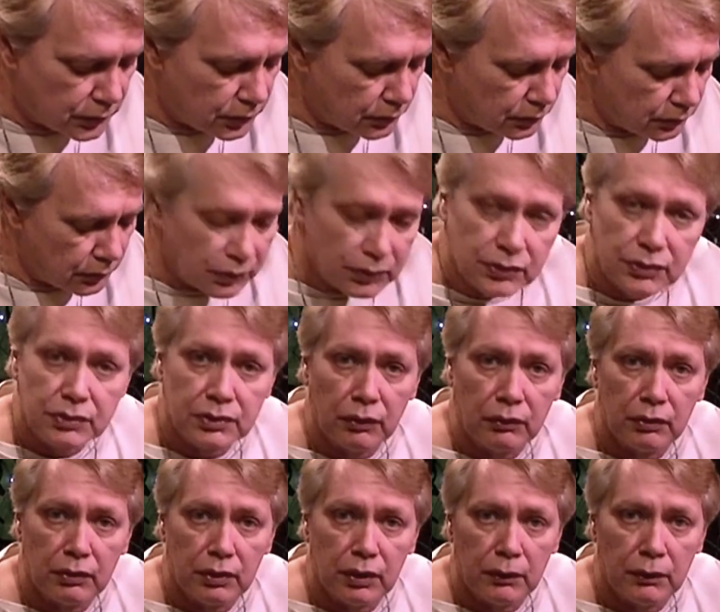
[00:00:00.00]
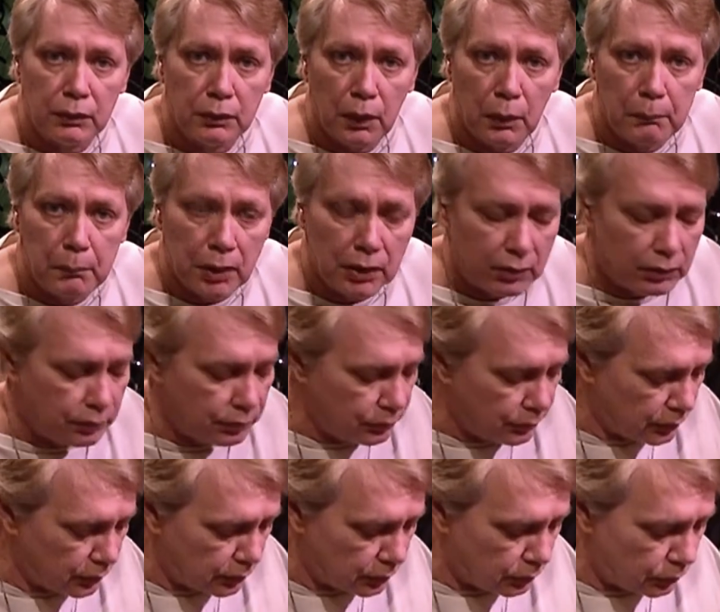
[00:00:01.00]
just don't go above, you
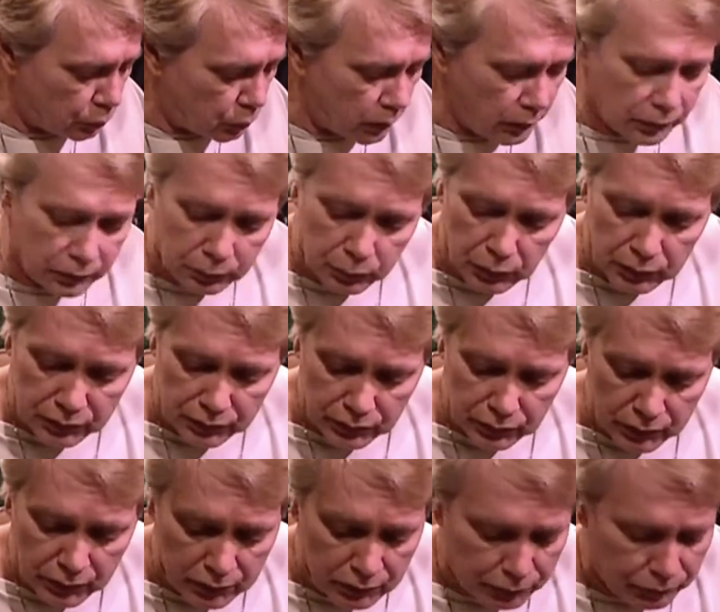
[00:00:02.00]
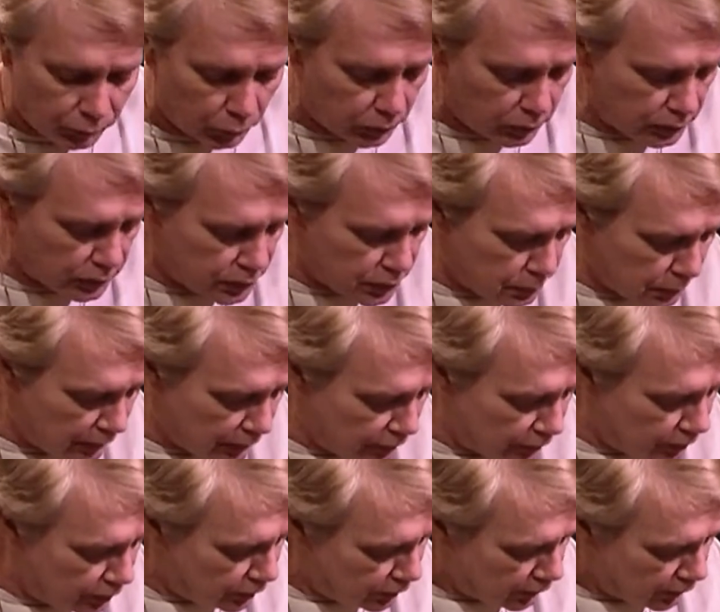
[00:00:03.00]
know, what you can afford to spend.